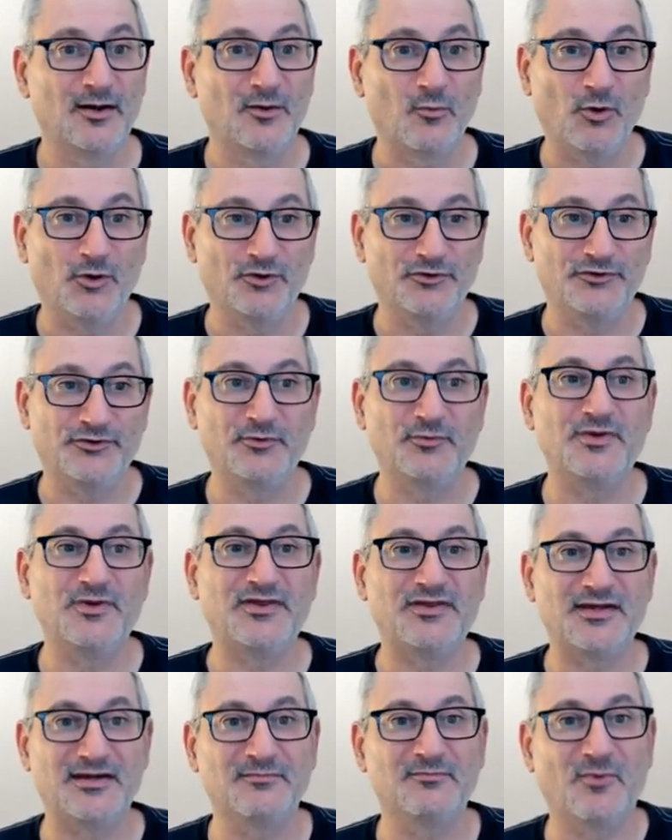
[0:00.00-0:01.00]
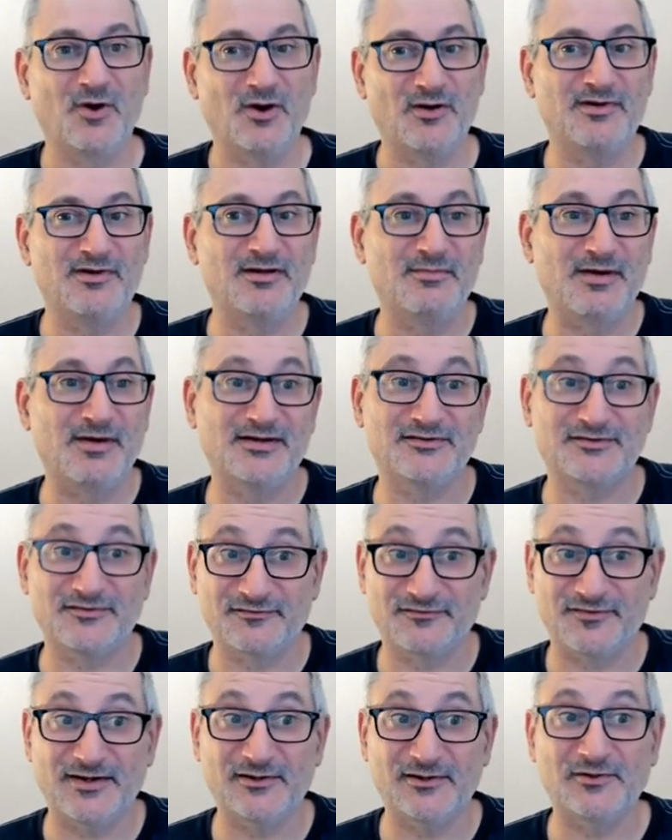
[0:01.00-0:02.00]
what do we think might be about to
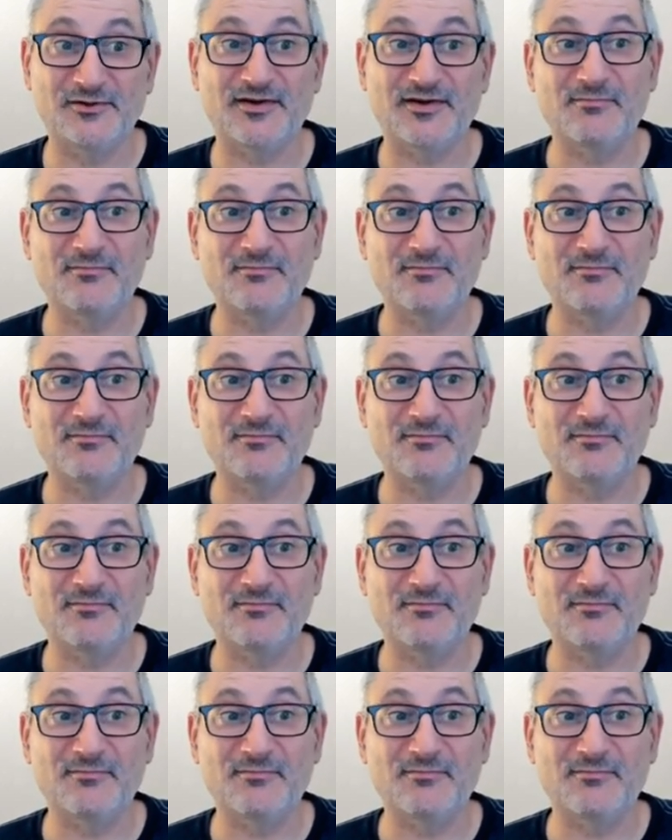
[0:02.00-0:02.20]
fail?